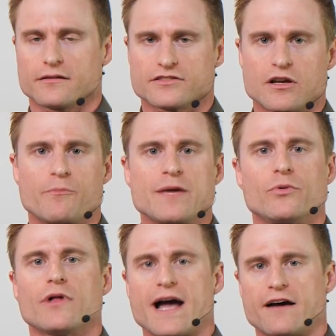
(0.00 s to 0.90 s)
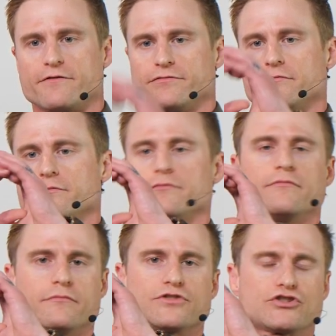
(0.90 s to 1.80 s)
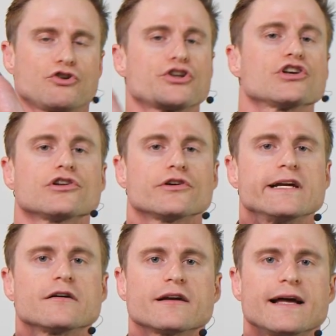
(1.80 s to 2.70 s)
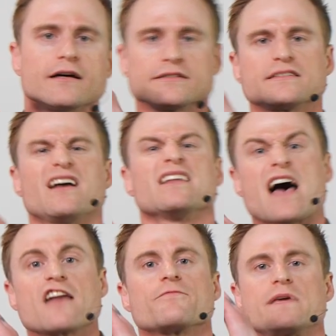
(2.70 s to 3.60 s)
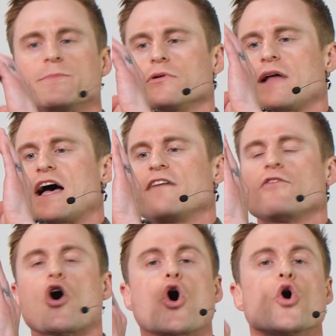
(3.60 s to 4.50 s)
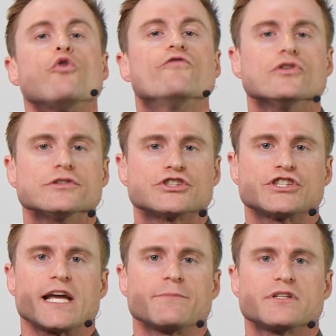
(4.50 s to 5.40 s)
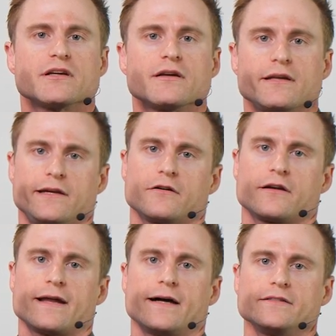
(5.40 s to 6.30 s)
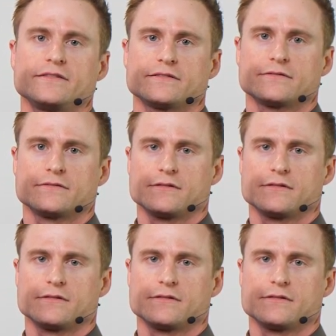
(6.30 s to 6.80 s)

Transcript: Some people have circular ear canals, a lot of people have oval shaped ear canals.